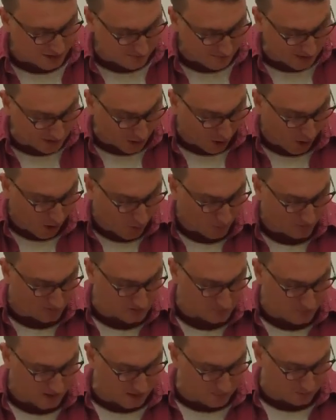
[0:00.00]
make a home of his
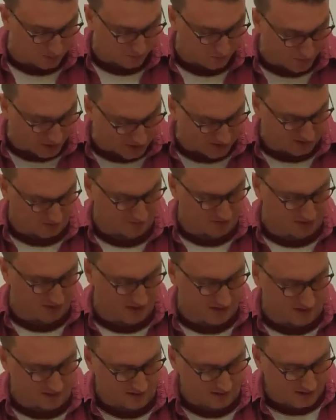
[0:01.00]
people and rid us of
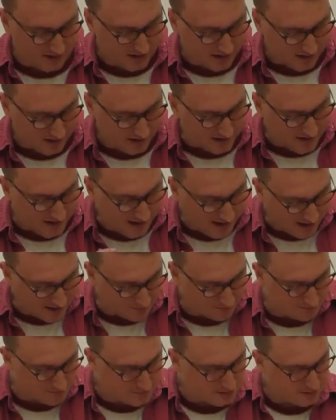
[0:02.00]
sin. In
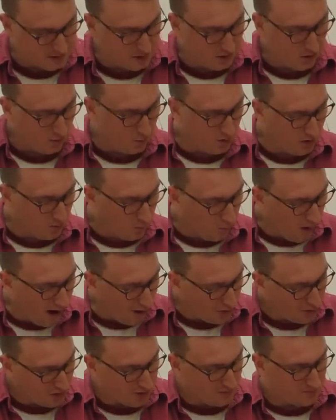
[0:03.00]
him, we are
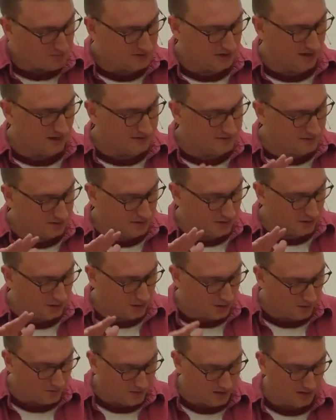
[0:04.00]
welcomed into the
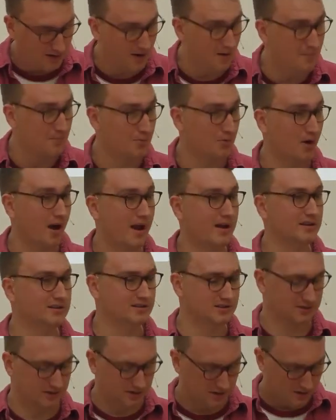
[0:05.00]
loving
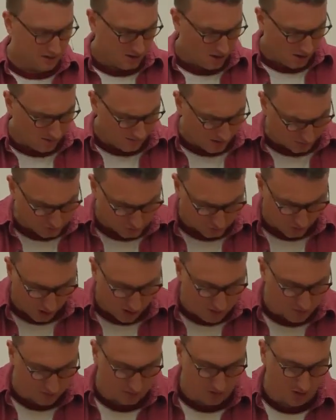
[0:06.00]
embrace of our
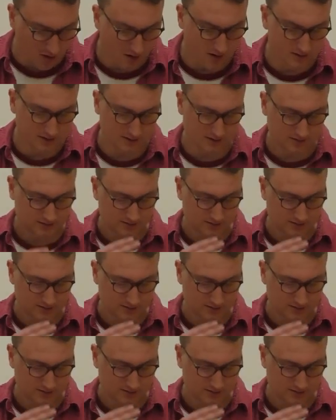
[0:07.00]
triune God.